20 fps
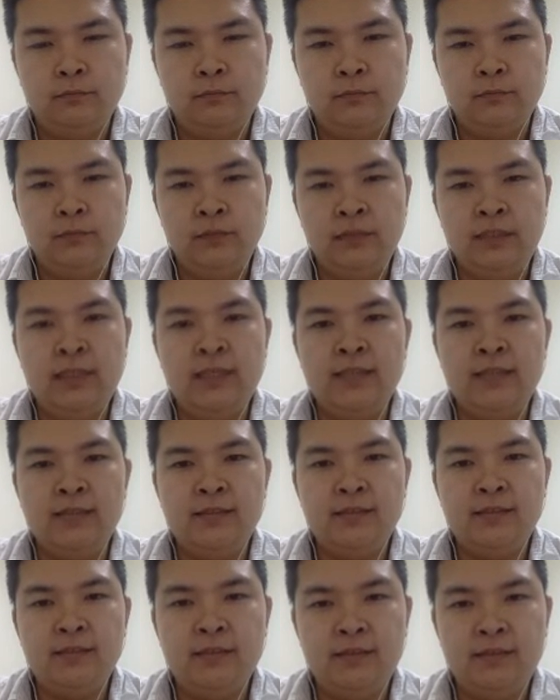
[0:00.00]

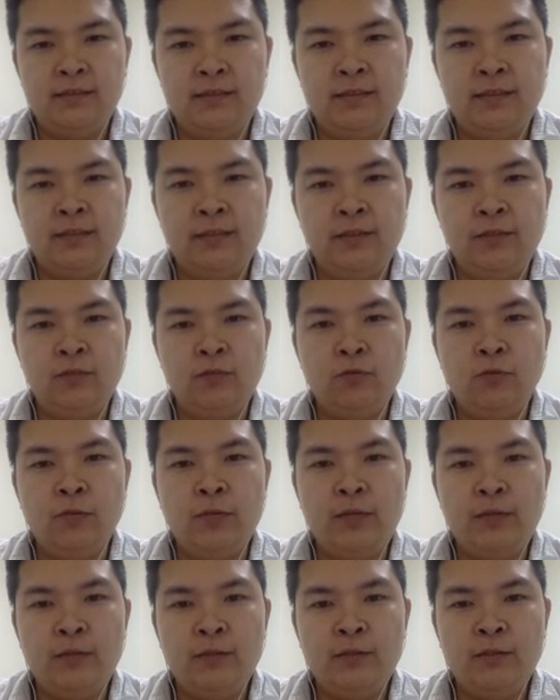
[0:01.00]
Yes, it started to go
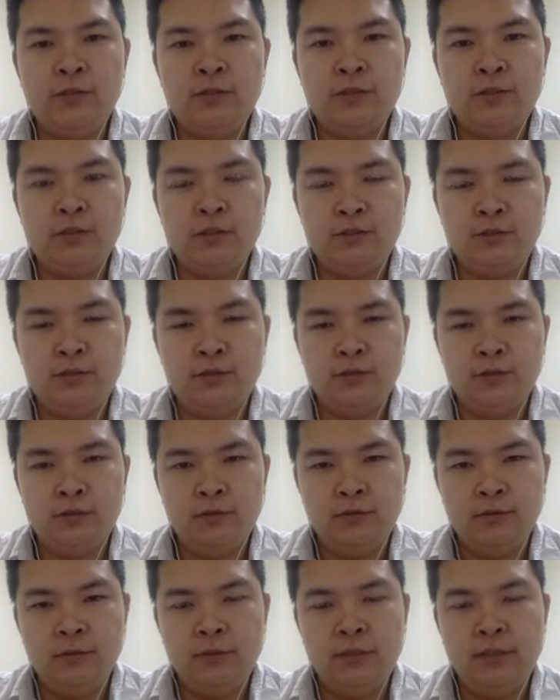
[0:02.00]
bearish.
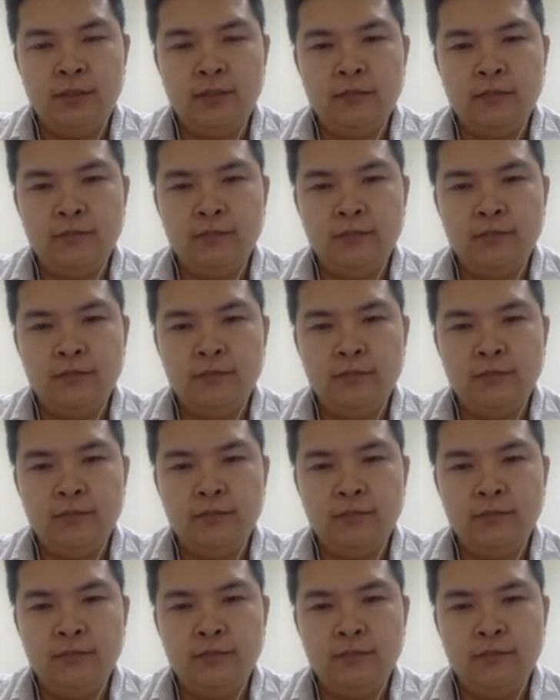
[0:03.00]
Okay.